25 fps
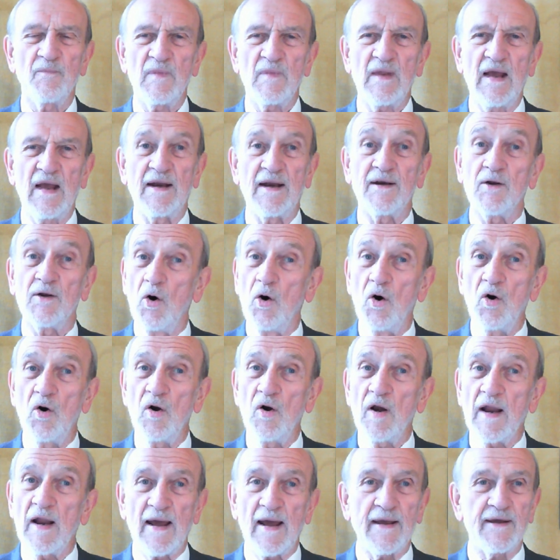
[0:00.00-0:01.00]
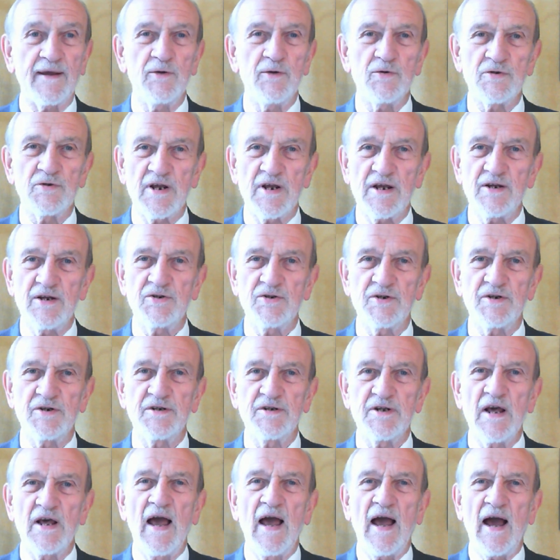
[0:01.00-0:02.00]
and all
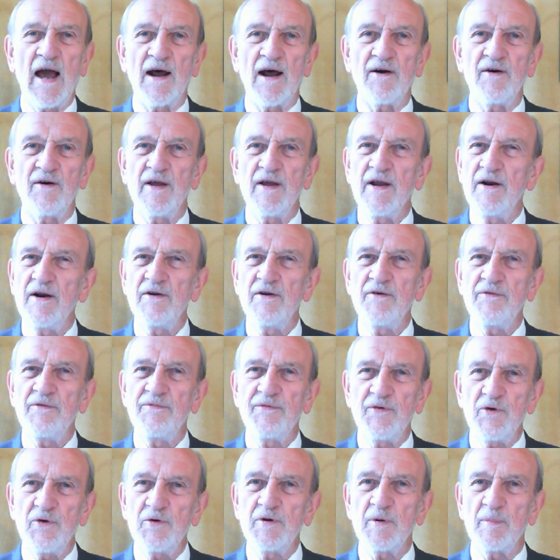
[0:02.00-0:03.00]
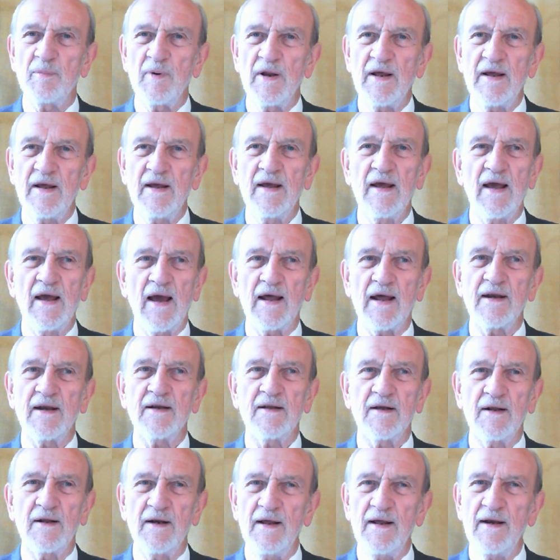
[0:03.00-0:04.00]
accusations are irrefutably
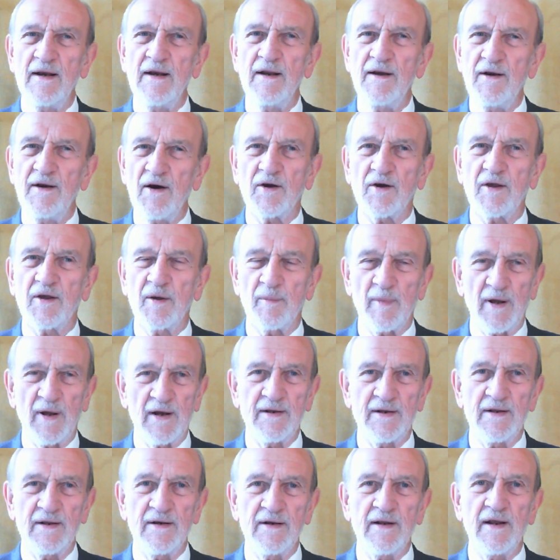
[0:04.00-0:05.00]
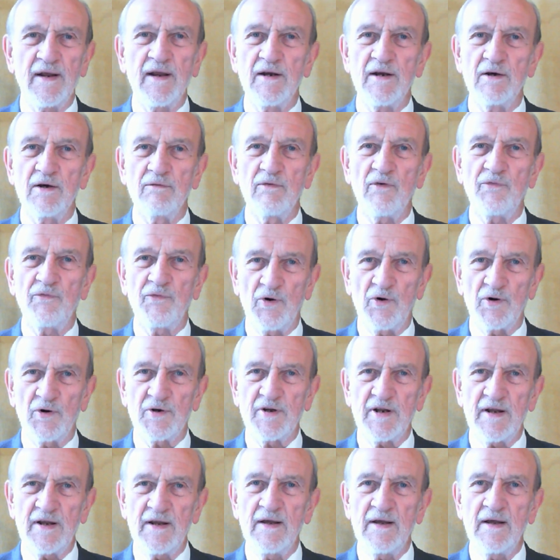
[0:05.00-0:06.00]
and clearly documented in over
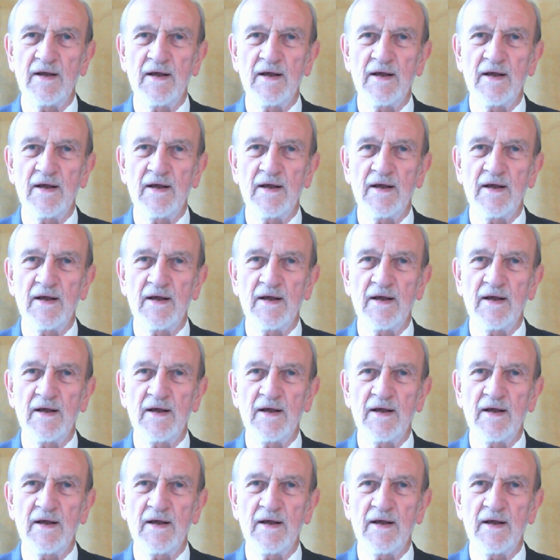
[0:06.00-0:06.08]
40